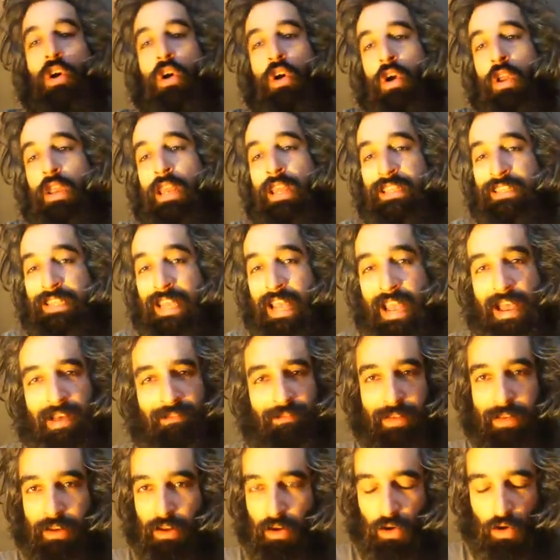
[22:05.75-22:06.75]
on is
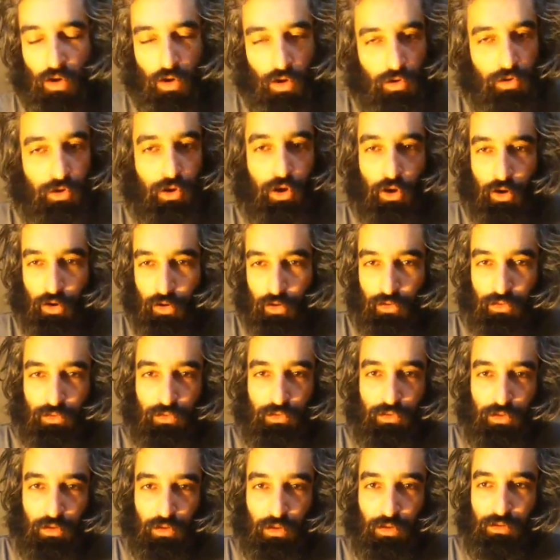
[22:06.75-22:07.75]
heaven on earth.
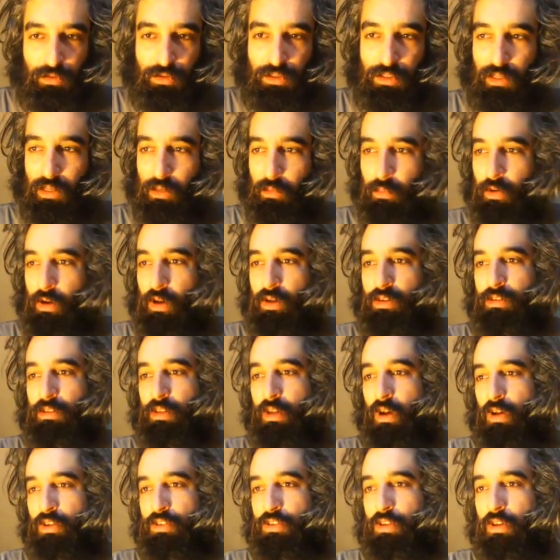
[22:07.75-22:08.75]
Do you understand? What is
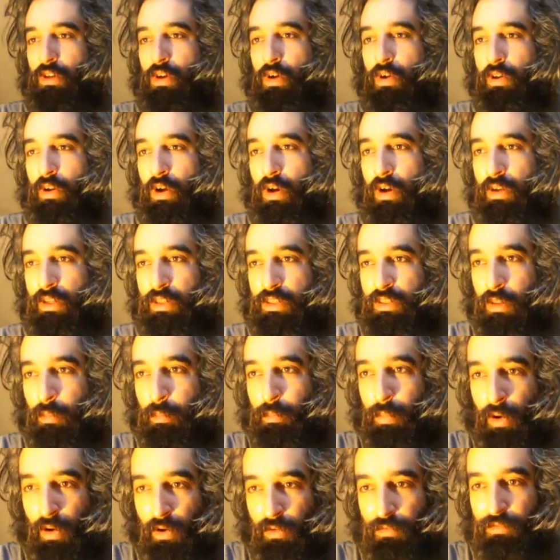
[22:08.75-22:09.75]
also going on is the
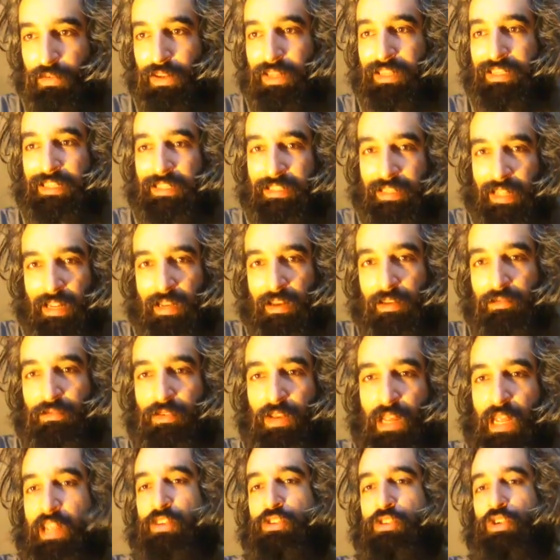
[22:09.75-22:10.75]
perfect state of
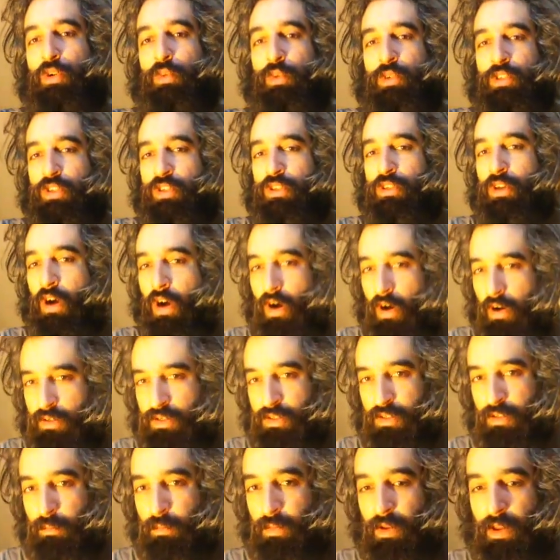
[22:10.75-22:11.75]
nature, which is
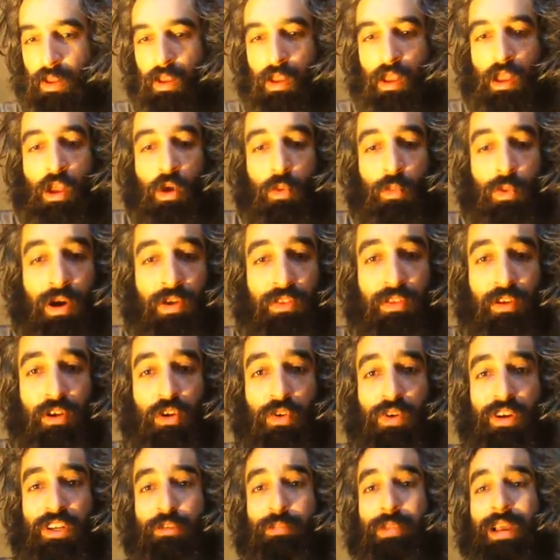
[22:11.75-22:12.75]
awesome. Why are there
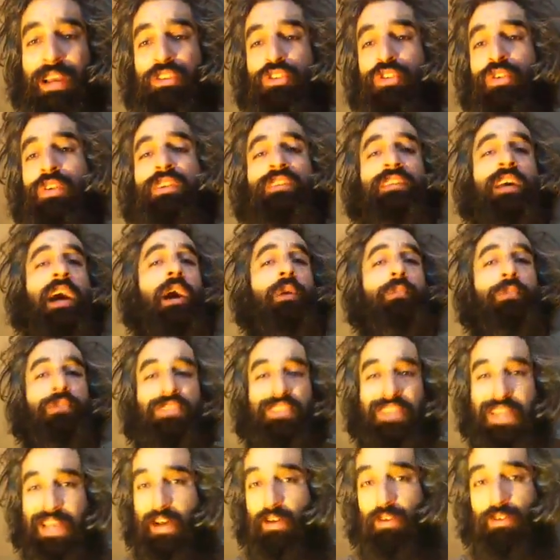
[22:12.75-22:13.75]
increased mass shootings? I will
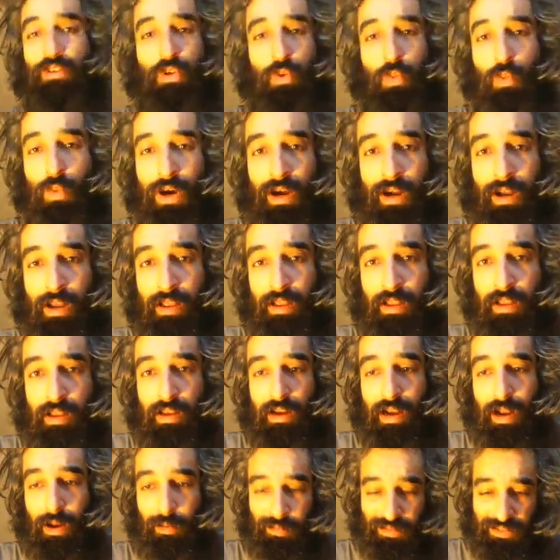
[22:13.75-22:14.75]
tell you why.
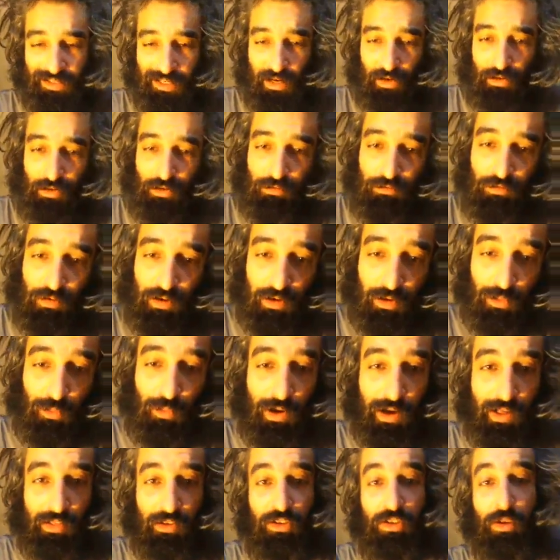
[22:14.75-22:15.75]
I will tell you fucking
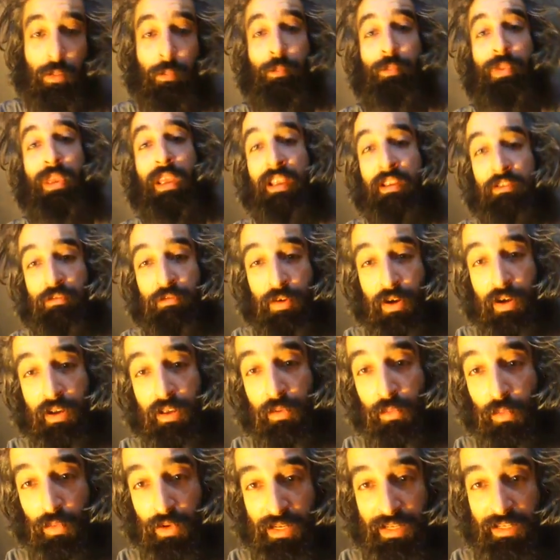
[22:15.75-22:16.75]
why. There's a big
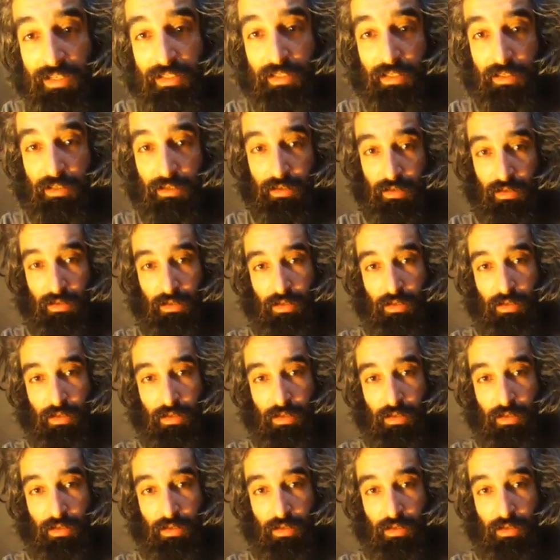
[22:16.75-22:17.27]
fucking reason